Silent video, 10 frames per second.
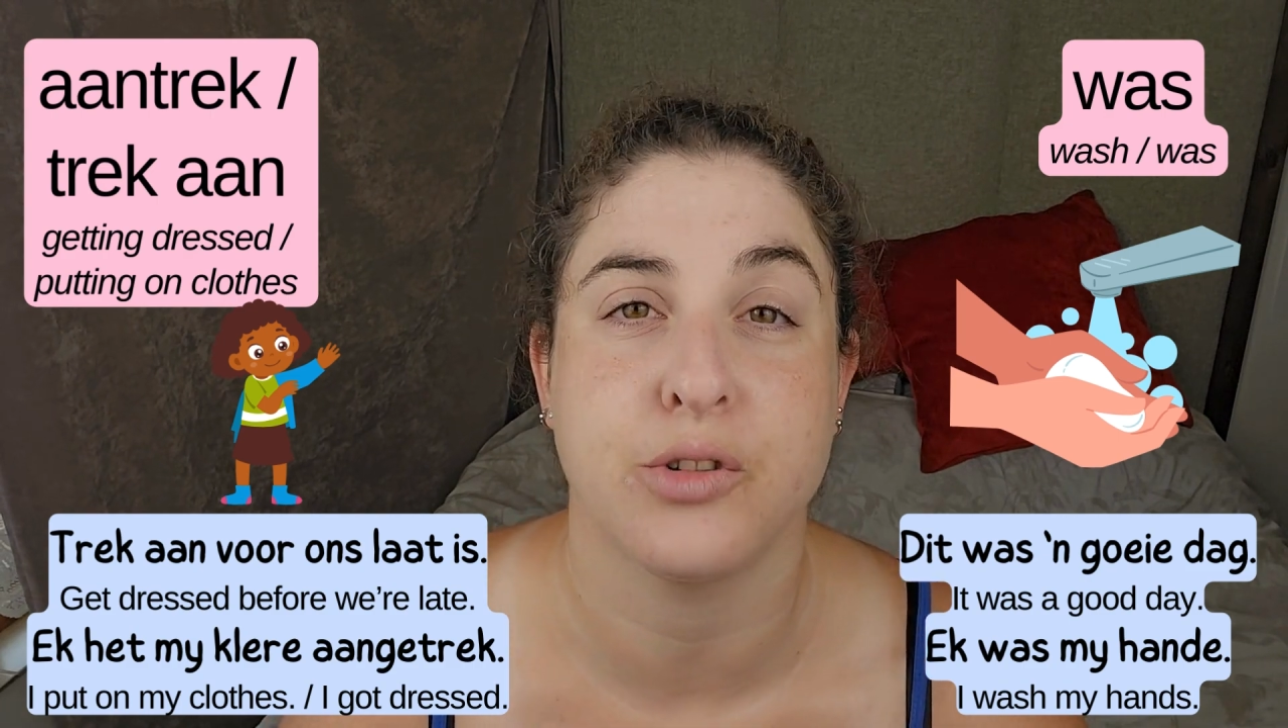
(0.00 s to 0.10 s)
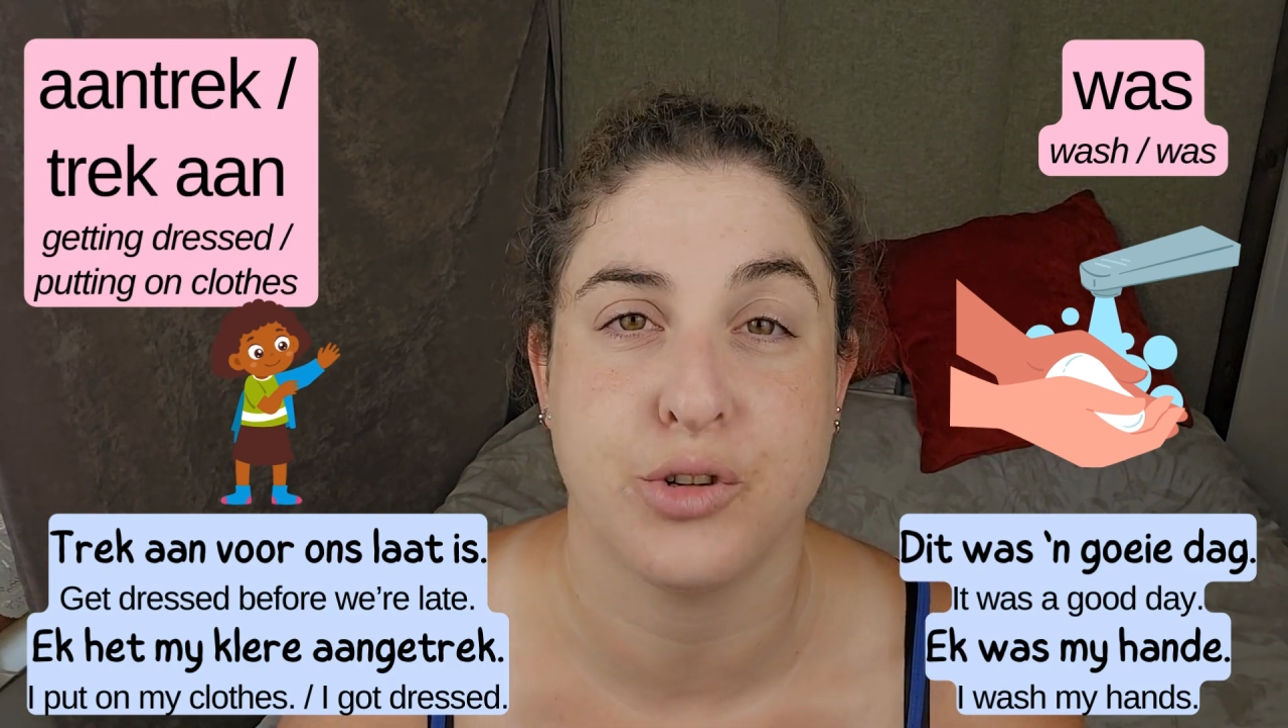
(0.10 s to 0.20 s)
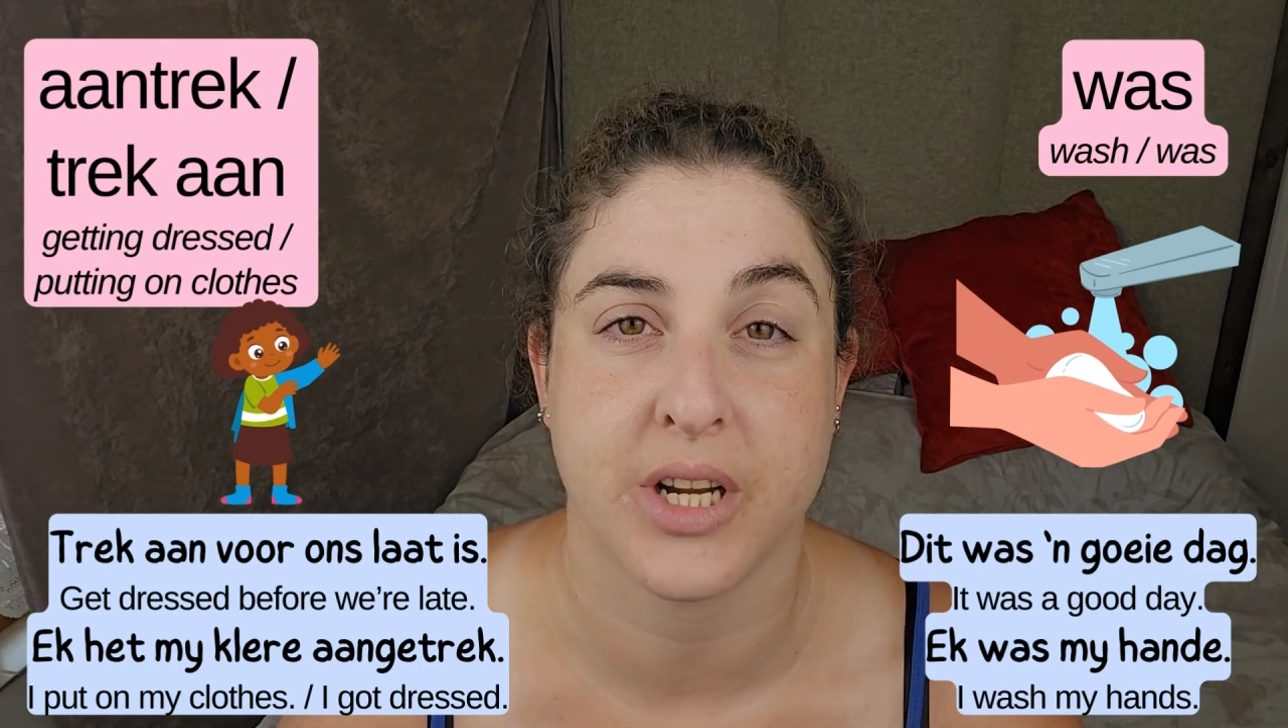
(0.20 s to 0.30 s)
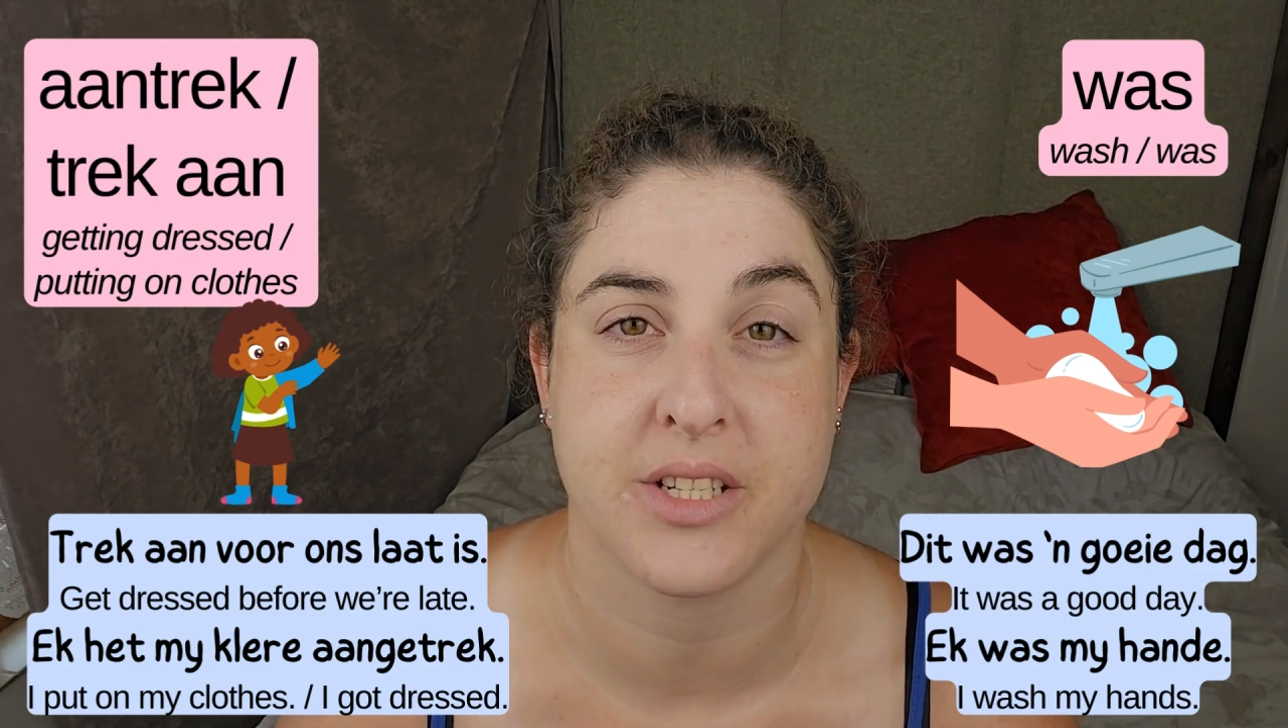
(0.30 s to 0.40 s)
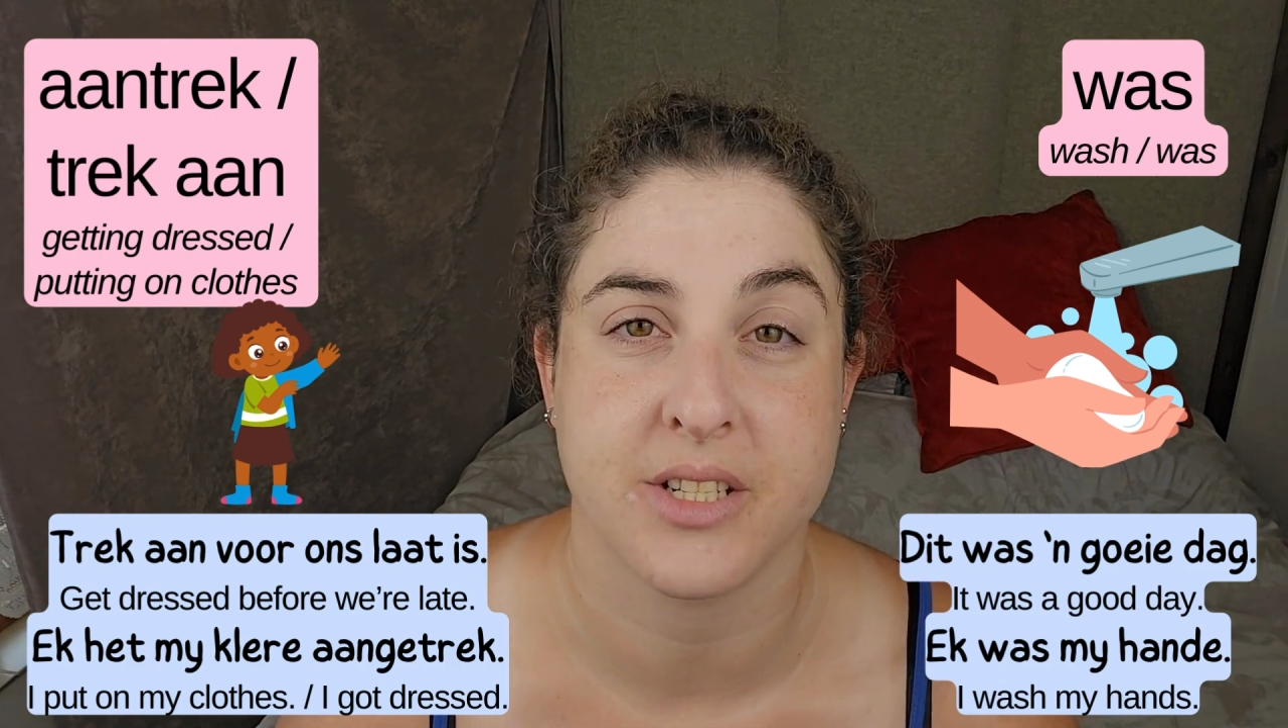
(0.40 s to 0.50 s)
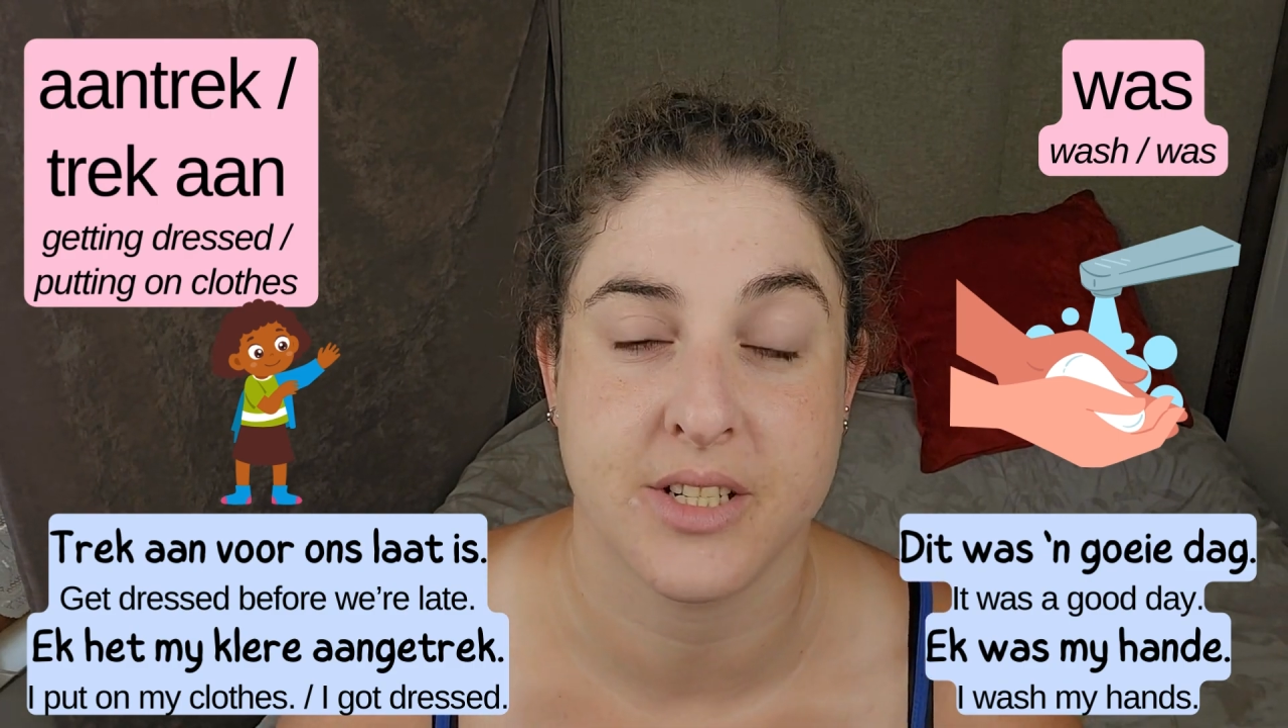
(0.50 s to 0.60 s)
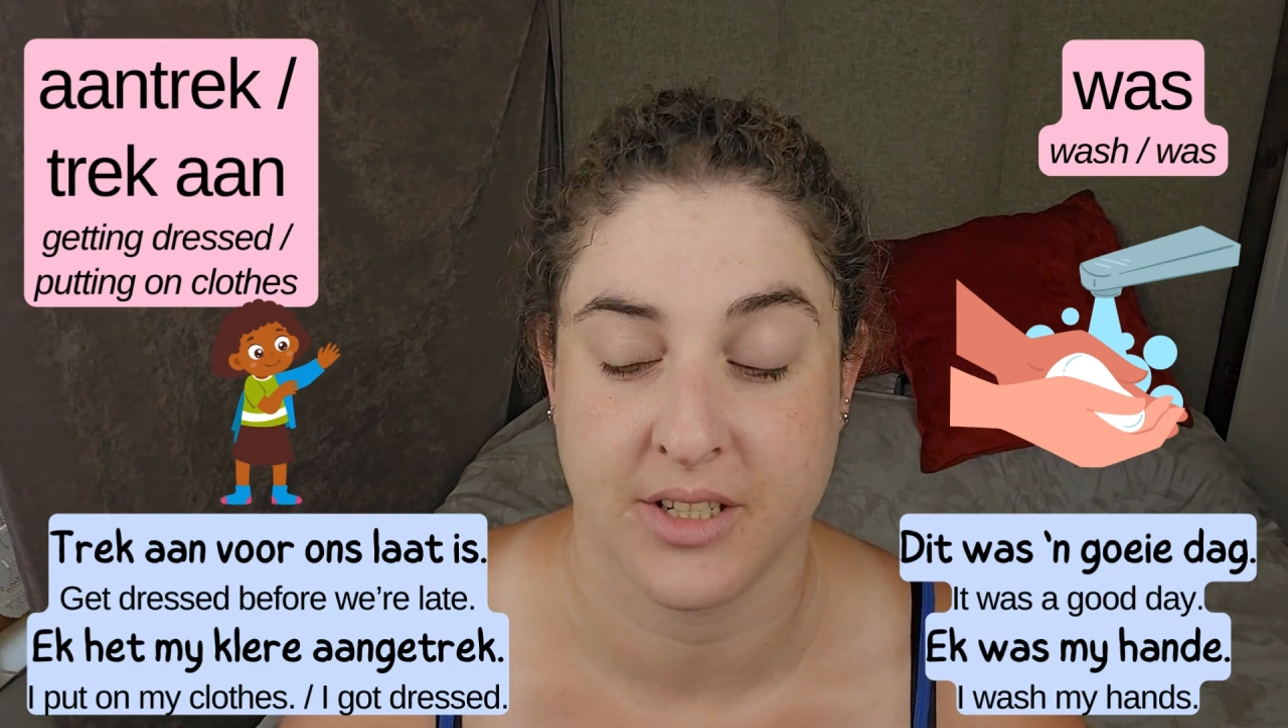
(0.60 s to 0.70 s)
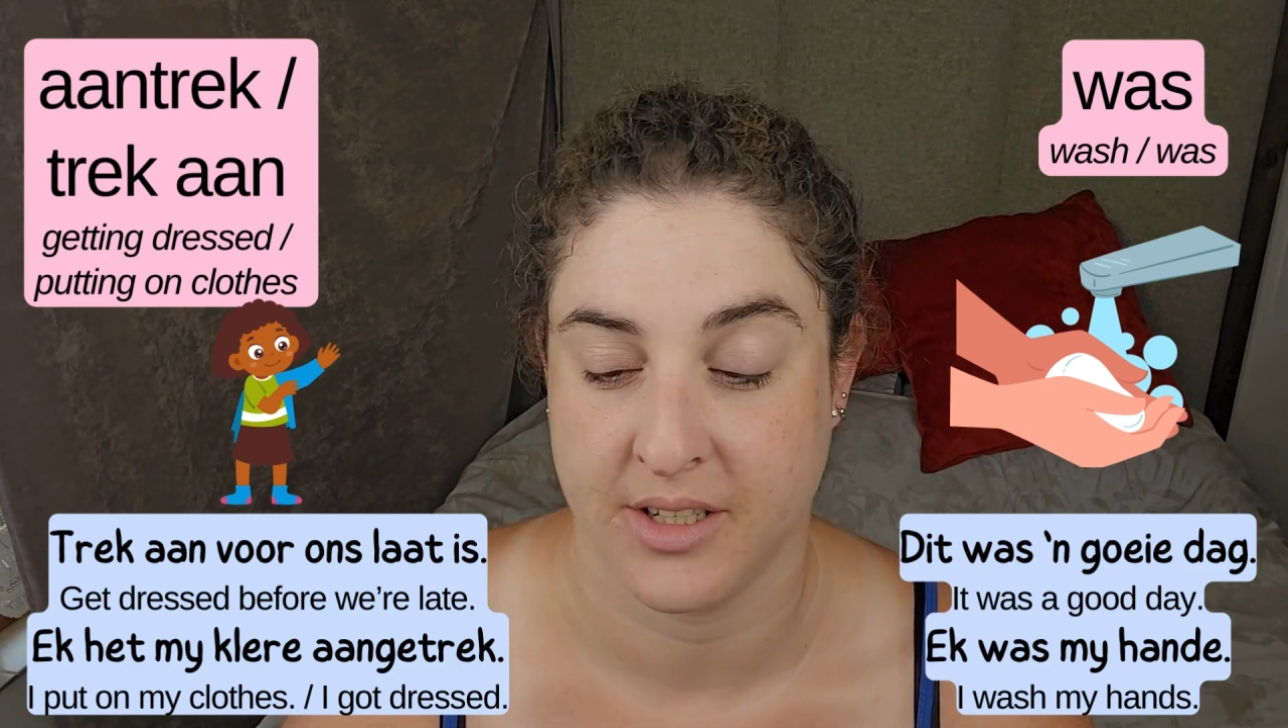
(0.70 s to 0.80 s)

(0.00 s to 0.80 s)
dressed.